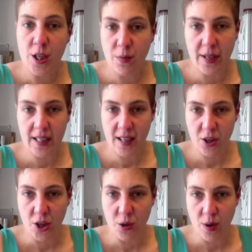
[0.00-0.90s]
to bring
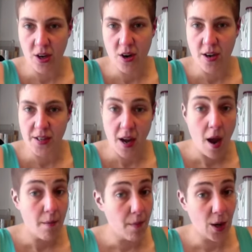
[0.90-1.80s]
attention to her cause,
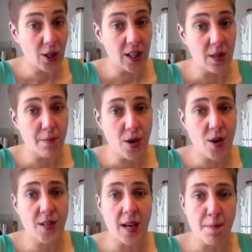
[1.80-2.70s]
marching into
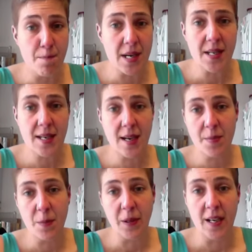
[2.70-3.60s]
bars and busting up
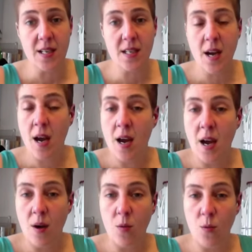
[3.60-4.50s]
the place.
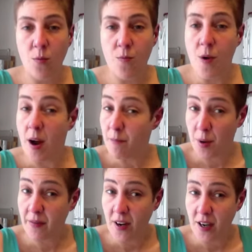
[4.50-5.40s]

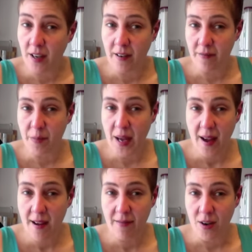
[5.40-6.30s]
Provocative
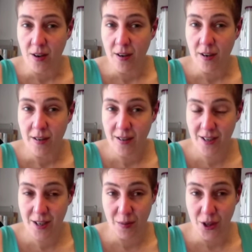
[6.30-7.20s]
behavior,
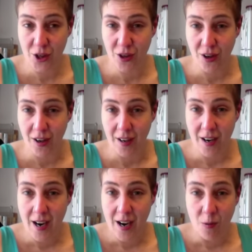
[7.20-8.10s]
to be sure,
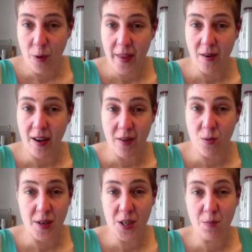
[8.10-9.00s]
without ever
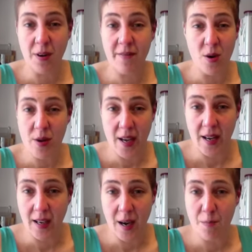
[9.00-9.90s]
once
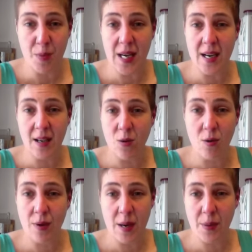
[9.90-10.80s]
provoking a beating
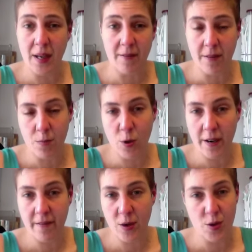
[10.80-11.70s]
or raping from
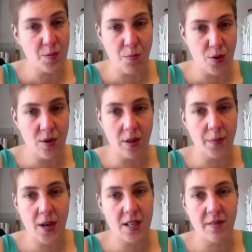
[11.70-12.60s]
one of those brutal,
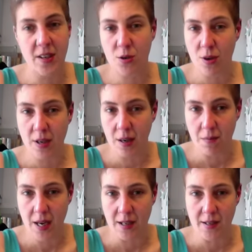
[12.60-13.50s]
oppressive, and
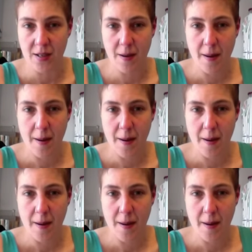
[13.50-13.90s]
drunken males.